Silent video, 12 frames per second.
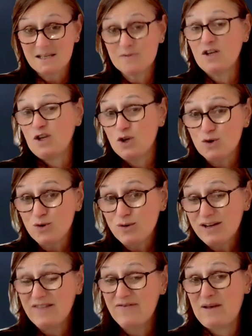It's up to
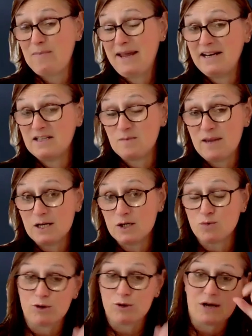you if that pain is
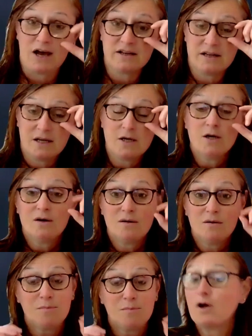manageable or not.
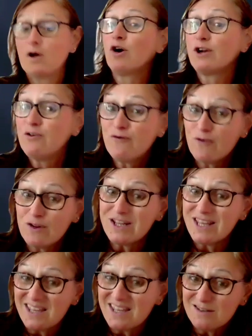But are you
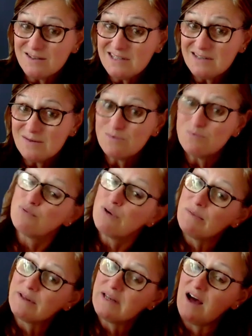fully healed?
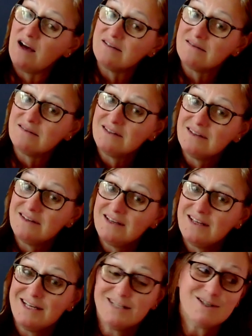Probably not.
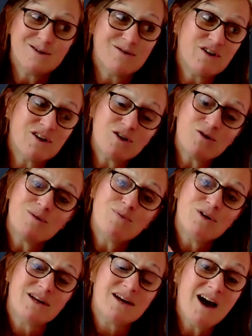And so if you're going to go
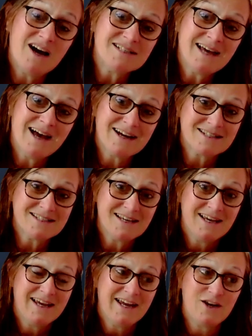and put in
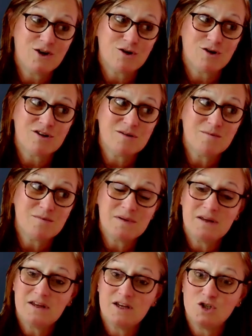contact and you're going to
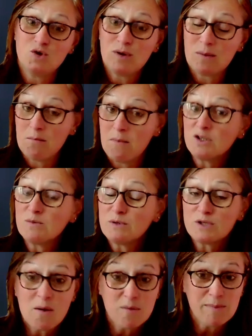be doing
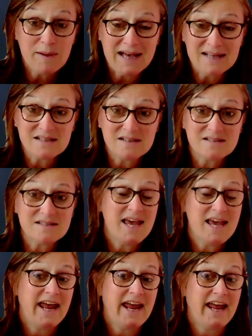multiple tumble passes